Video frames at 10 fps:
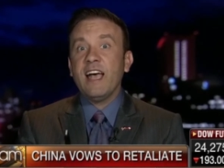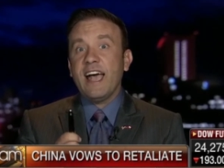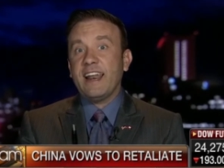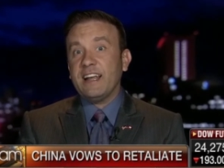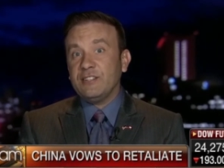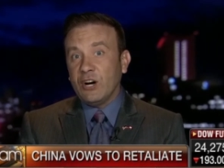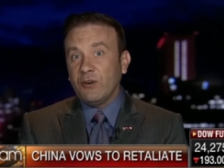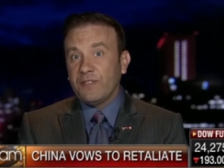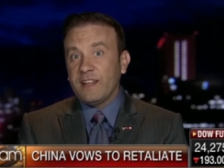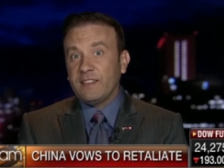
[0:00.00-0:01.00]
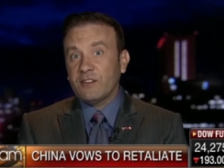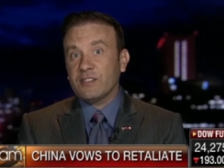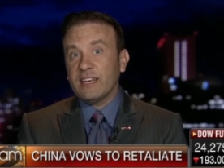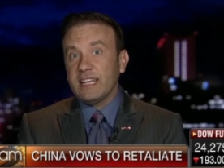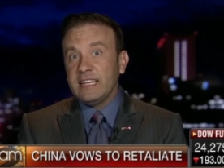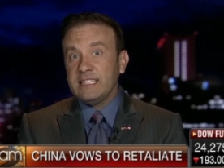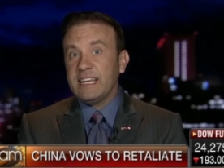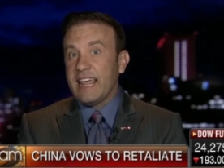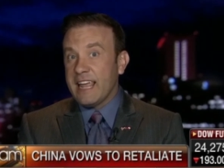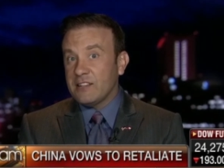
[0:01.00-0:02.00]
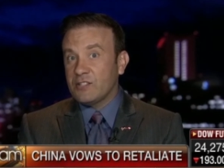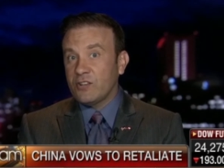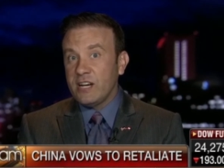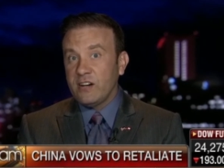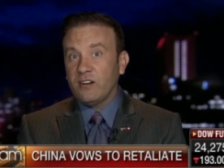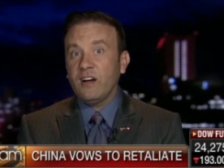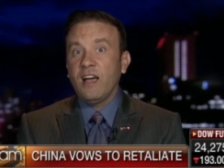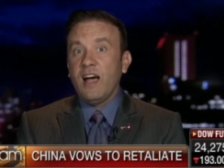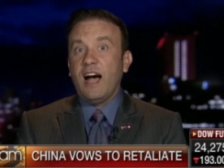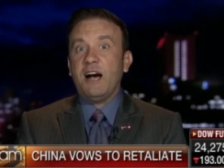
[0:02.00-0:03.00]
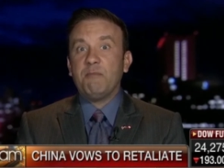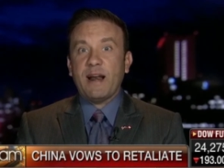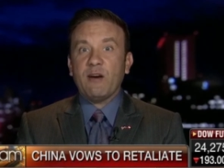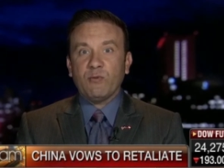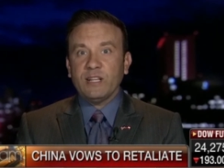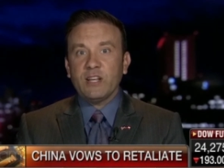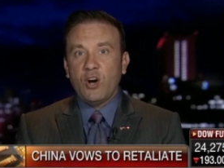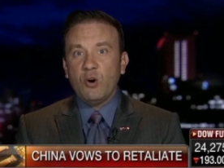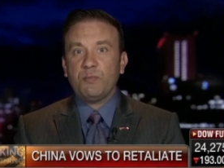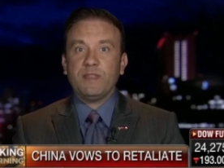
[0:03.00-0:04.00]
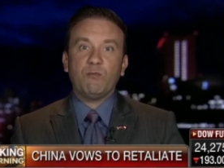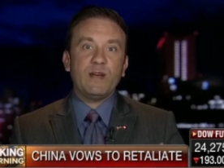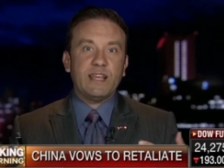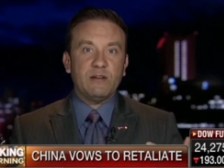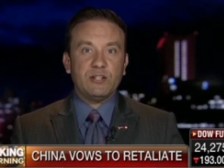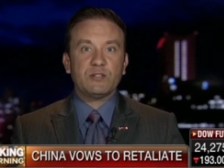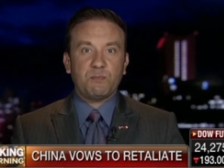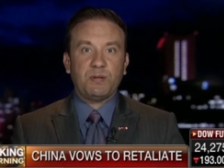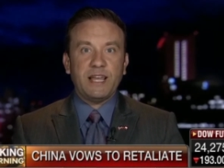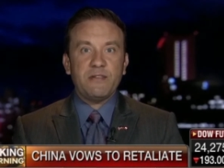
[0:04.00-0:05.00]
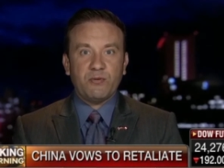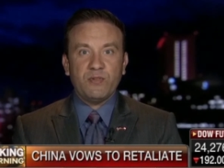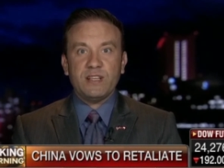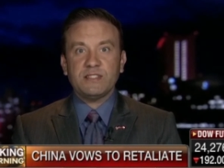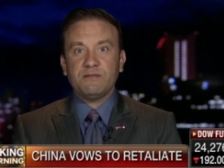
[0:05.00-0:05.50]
And I don't think there's an easy answer here, but I really hope that we can just play through these